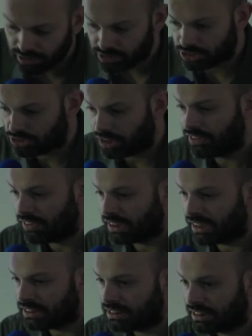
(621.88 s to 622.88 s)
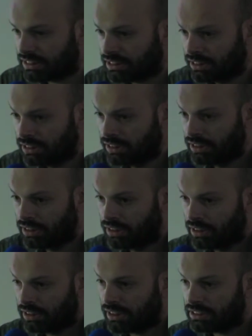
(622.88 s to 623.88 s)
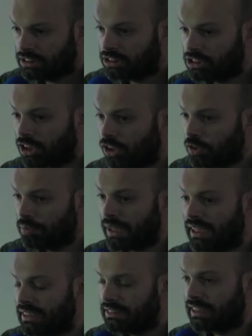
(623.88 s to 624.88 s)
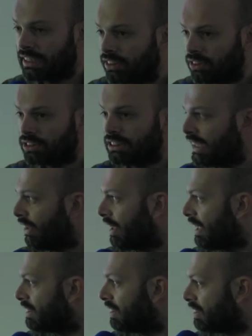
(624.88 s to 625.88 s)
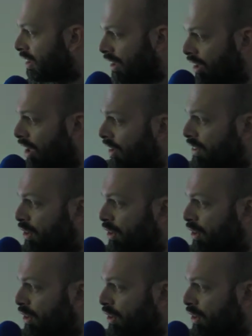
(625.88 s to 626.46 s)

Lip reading: that's driving this is there's so many technologies out there. There's just a glut of